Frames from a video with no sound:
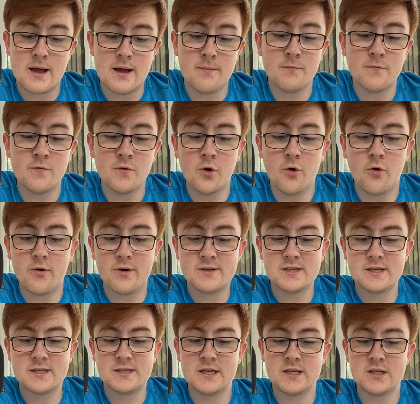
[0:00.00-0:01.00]
for Norwich
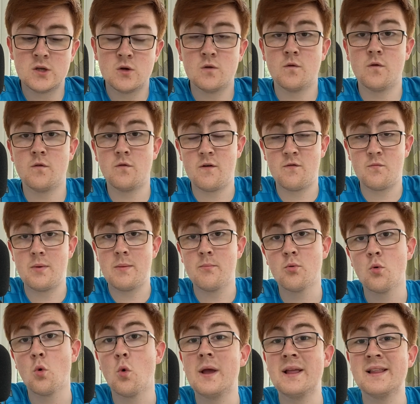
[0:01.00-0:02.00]
City and sort of have been
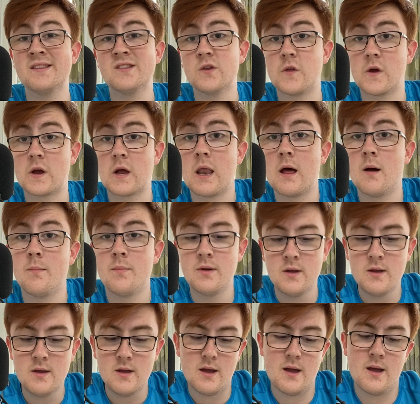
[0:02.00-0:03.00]
brought into the club.
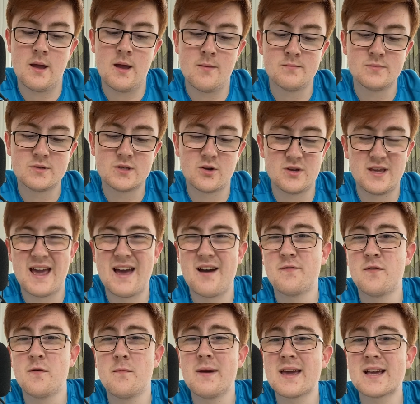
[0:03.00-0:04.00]
So yeah,
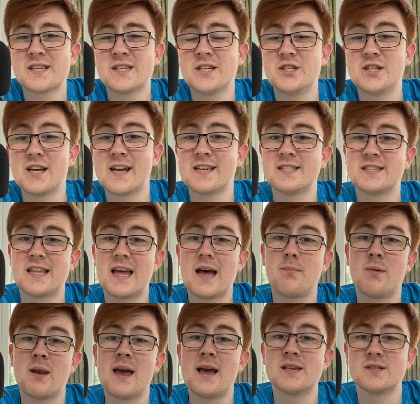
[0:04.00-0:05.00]
for me it suggests that
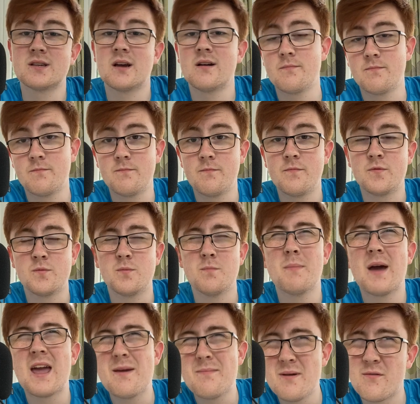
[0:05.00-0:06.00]
players like
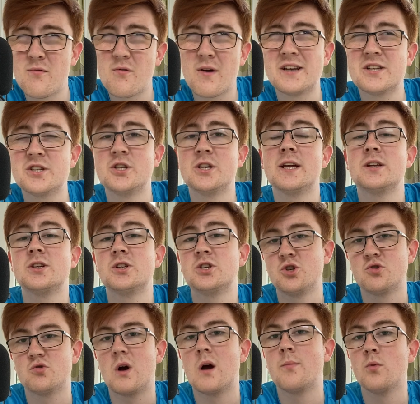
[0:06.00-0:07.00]
maybe Vrancic,
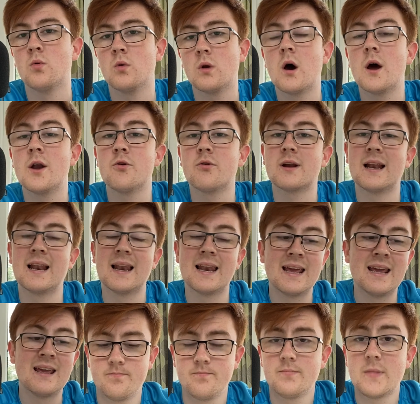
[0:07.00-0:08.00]
Tribal, Leitner are going to
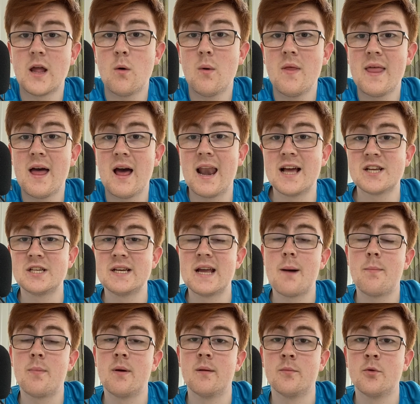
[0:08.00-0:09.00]
leave. Now when that'll actually
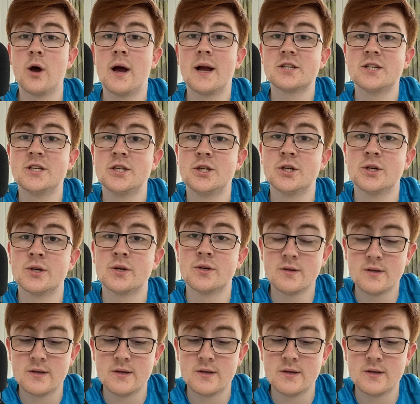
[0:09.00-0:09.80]
happen, I'm not actually sure.